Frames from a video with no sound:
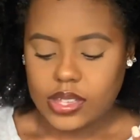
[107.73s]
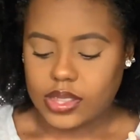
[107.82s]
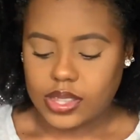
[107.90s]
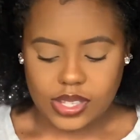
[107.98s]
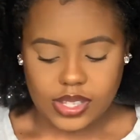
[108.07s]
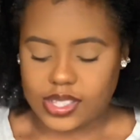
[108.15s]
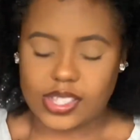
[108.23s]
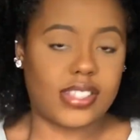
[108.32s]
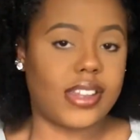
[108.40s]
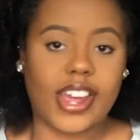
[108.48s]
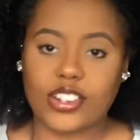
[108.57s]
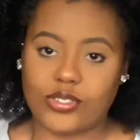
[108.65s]
This is its
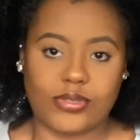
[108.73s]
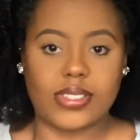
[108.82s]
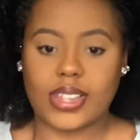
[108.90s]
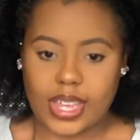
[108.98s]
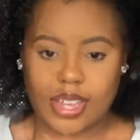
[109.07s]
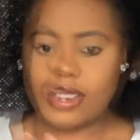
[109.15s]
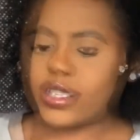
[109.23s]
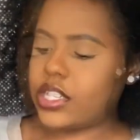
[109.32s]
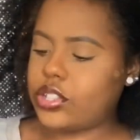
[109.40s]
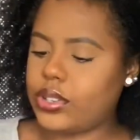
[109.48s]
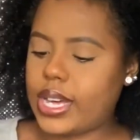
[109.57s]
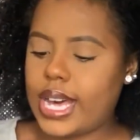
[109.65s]
natural state. I'm gonna read
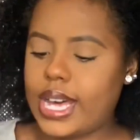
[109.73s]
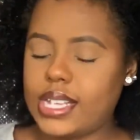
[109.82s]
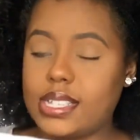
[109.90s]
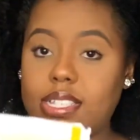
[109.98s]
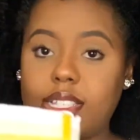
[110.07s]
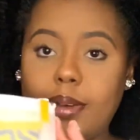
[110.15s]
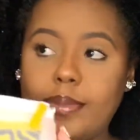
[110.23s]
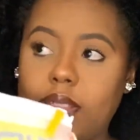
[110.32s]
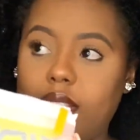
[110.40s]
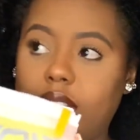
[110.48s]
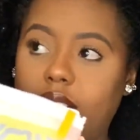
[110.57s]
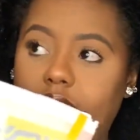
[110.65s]
you guys some of
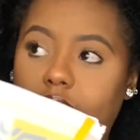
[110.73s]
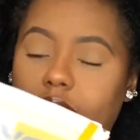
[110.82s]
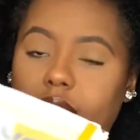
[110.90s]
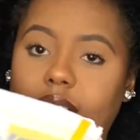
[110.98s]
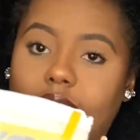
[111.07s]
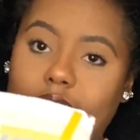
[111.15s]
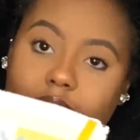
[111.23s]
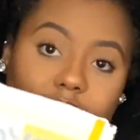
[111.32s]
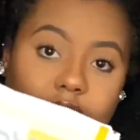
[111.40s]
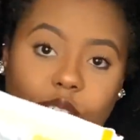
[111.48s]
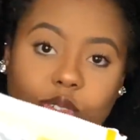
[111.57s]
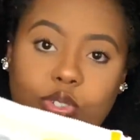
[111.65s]
the
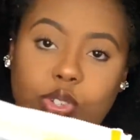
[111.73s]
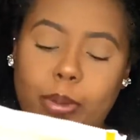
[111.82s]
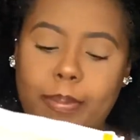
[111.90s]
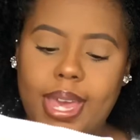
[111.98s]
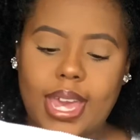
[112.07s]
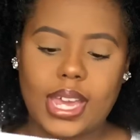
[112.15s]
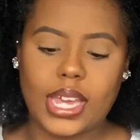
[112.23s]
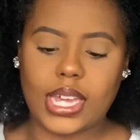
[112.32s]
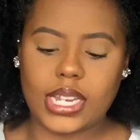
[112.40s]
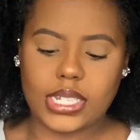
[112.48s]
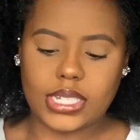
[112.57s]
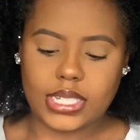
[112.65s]
details on the back, and
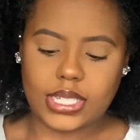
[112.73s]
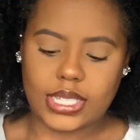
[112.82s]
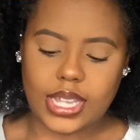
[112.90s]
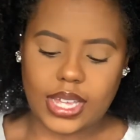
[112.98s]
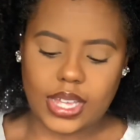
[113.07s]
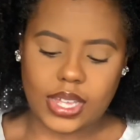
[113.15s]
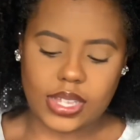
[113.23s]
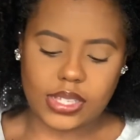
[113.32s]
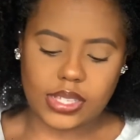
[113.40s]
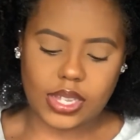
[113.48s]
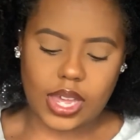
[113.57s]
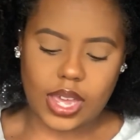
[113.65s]
it just
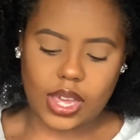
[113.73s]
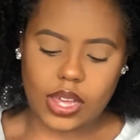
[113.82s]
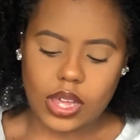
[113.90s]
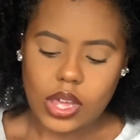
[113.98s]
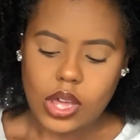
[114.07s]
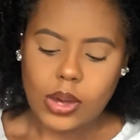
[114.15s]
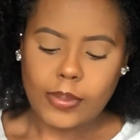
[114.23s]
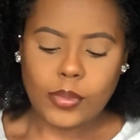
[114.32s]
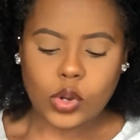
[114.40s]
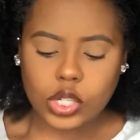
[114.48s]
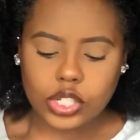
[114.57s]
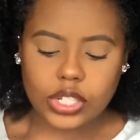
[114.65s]
says like
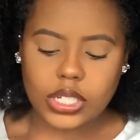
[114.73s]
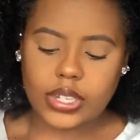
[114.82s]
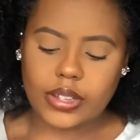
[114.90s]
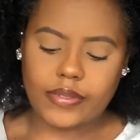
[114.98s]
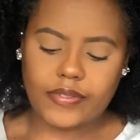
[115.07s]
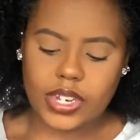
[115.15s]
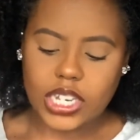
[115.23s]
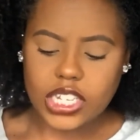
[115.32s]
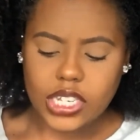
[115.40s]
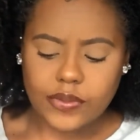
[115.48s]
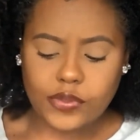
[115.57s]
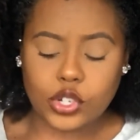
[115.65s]
moisture and
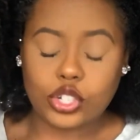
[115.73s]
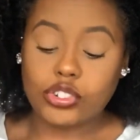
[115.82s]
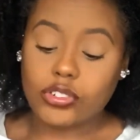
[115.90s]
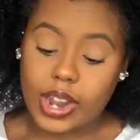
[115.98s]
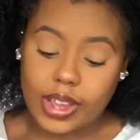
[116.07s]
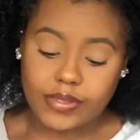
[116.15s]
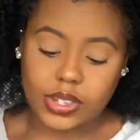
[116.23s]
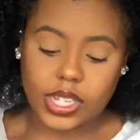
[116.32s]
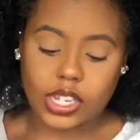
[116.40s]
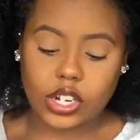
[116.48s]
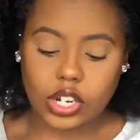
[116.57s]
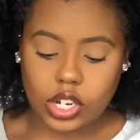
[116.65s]
definition for traveling
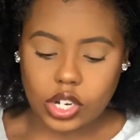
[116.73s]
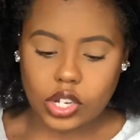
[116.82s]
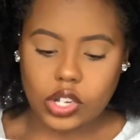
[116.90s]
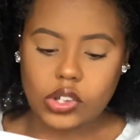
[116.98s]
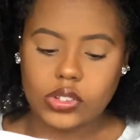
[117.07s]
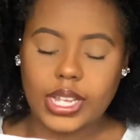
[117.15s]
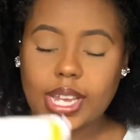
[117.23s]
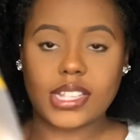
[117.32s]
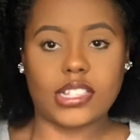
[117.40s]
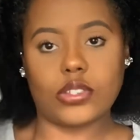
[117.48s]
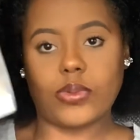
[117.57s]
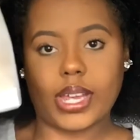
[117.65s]
curls. I guess
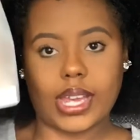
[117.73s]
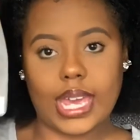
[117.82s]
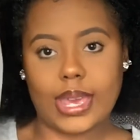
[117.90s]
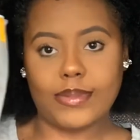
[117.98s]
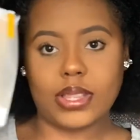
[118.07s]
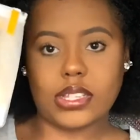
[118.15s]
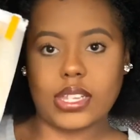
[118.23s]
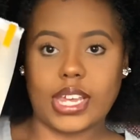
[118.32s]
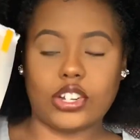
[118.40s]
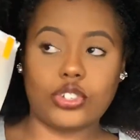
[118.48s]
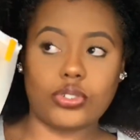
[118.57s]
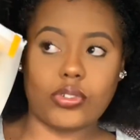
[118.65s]
that's why it came in this
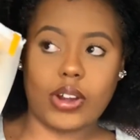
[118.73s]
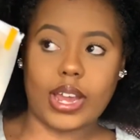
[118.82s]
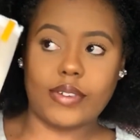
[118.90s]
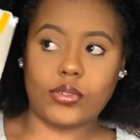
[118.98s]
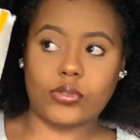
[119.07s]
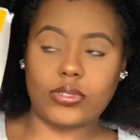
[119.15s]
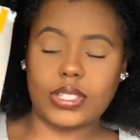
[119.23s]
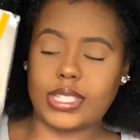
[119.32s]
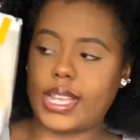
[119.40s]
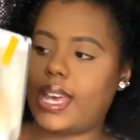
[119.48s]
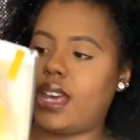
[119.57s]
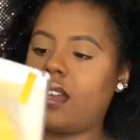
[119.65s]
like travel
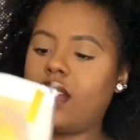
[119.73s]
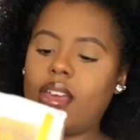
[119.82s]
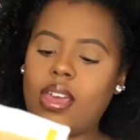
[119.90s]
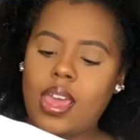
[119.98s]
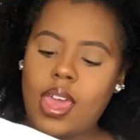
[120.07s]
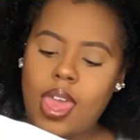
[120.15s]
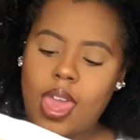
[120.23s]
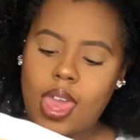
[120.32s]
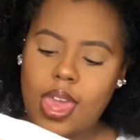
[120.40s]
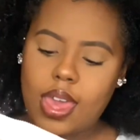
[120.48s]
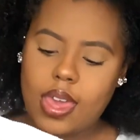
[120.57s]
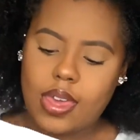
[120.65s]
set.
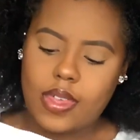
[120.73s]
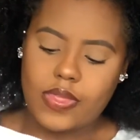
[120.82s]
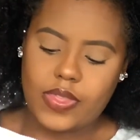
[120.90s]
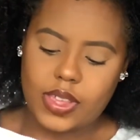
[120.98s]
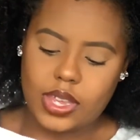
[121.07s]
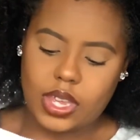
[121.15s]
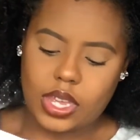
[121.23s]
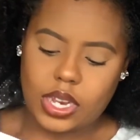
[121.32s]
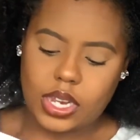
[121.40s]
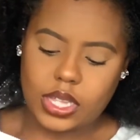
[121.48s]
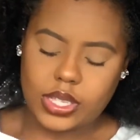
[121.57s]
And then it